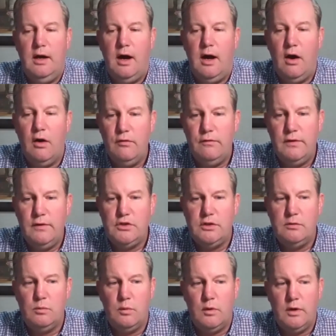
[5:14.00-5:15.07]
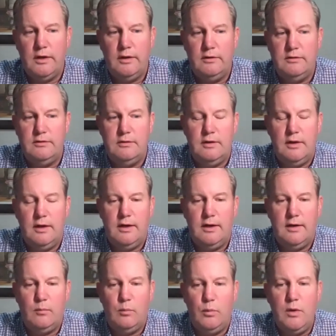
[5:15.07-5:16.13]
Our vision was,
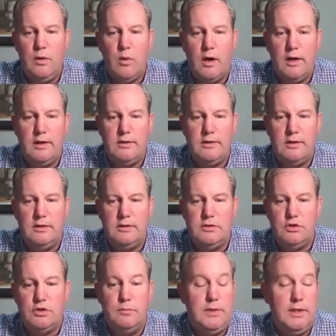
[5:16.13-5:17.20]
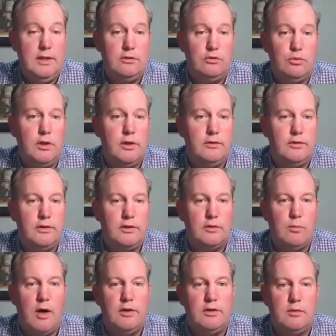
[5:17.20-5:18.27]
we wanted it to be as realistic as
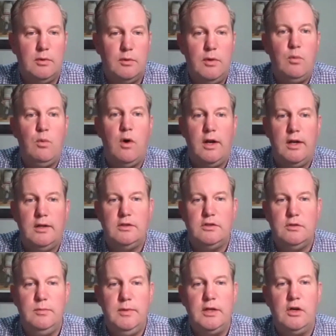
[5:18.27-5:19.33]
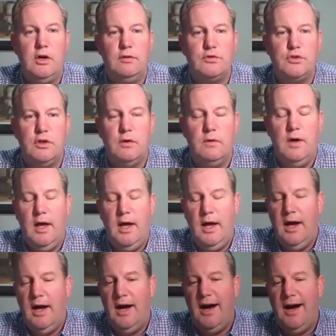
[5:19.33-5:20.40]
possible. We wanted it to be a golf show.
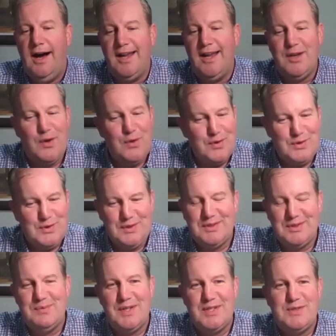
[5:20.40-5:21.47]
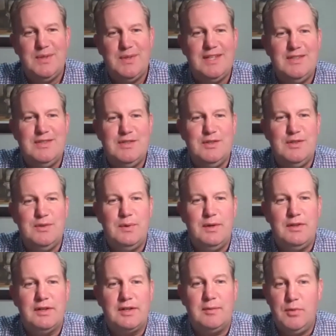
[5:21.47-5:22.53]
I know there's only so much we can do
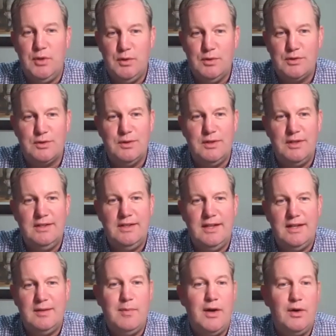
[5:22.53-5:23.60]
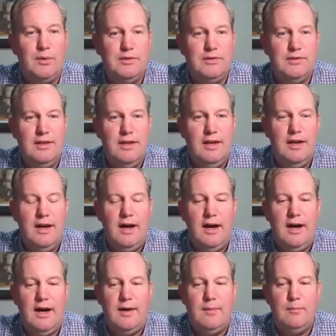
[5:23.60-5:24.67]
with a computer screen and a mouse,
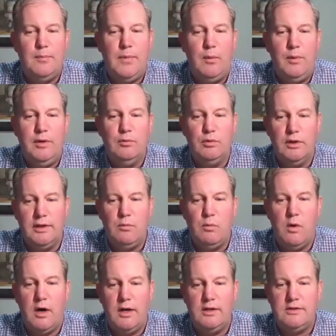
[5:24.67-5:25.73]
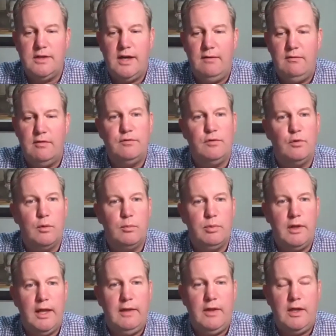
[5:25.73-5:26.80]
but we really wanted to have a floor
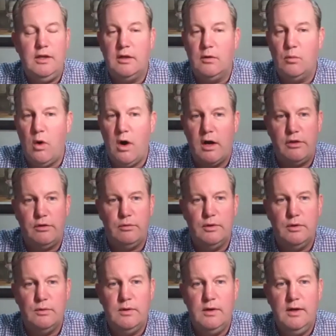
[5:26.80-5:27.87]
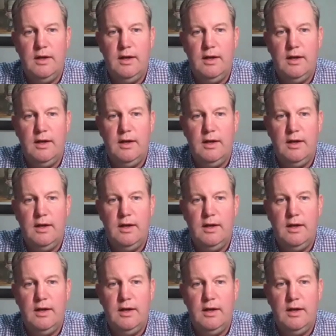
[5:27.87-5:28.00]
plan that you could walk through.